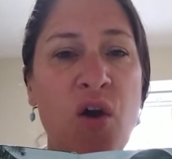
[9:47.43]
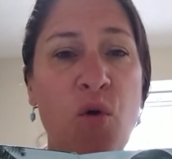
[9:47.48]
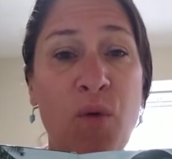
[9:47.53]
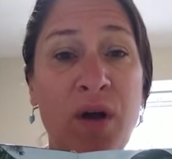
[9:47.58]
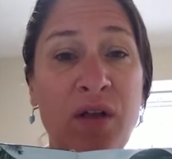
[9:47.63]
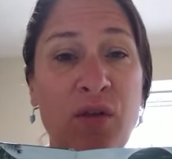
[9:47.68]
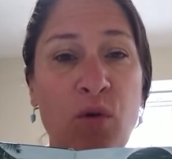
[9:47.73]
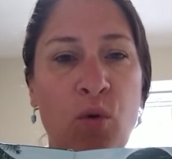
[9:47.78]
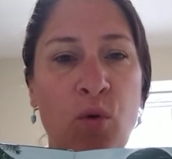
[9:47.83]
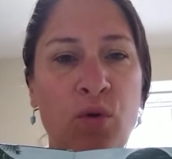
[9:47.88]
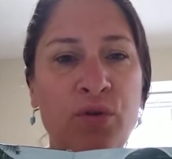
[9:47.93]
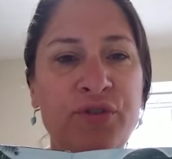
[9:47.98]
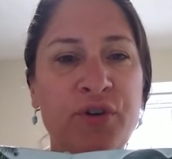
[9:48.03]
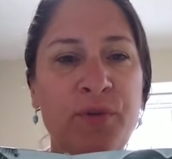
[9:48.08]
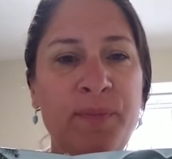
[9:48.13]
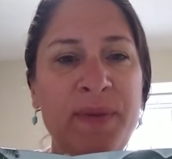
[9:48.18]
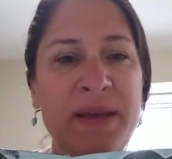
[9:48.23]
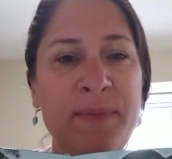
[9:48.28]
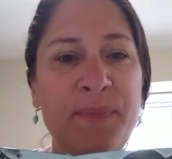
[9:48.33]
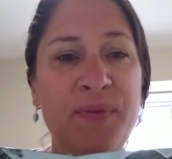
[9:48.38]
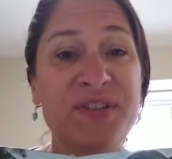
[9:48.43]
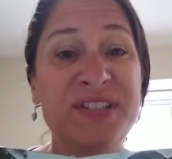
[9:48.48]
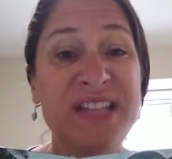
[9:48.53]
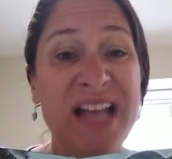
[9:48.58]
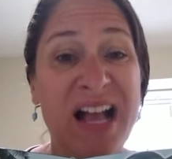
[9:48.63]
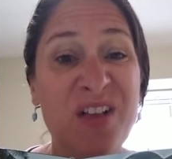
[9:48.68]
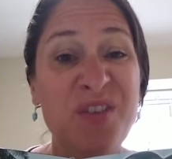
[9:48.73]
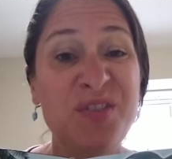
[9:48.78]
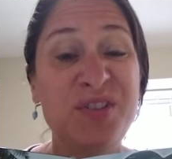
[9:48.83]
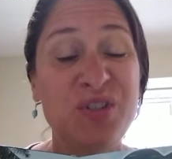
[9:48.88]
while older people
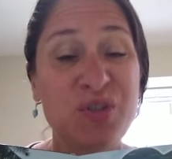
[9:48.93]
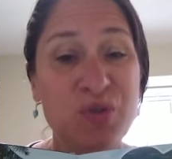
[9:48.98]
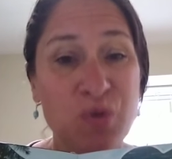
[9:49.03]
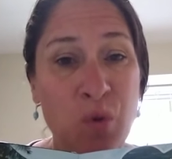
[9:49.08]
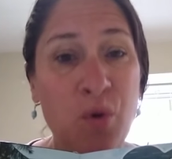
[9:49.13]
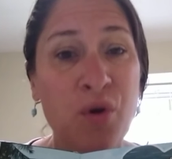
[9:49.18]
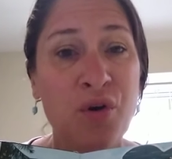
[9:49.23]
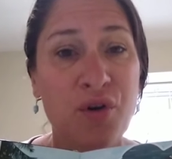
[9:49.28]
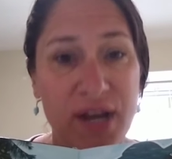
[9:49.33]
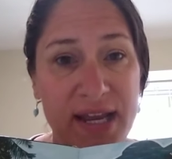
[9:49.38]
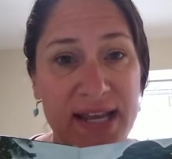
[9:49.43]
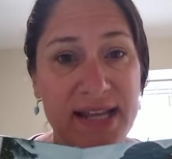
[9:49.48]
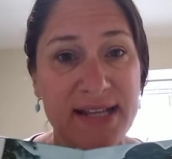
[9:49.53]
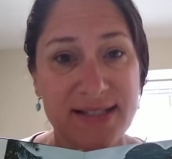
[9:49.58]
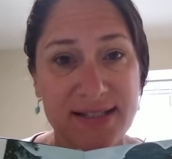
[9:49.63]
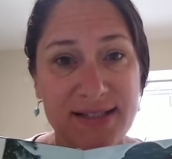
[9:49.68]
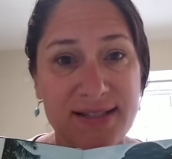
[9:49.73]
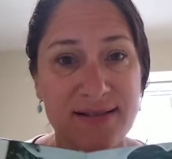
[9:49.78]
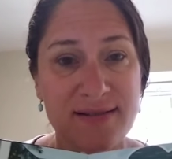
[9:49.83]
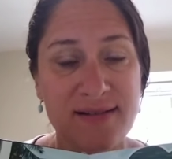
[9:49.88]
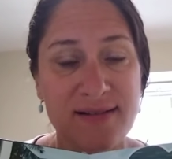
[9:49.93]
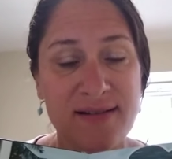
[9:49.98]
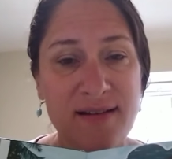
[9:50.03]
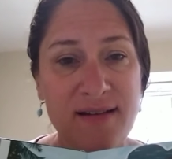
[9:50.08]
tell stories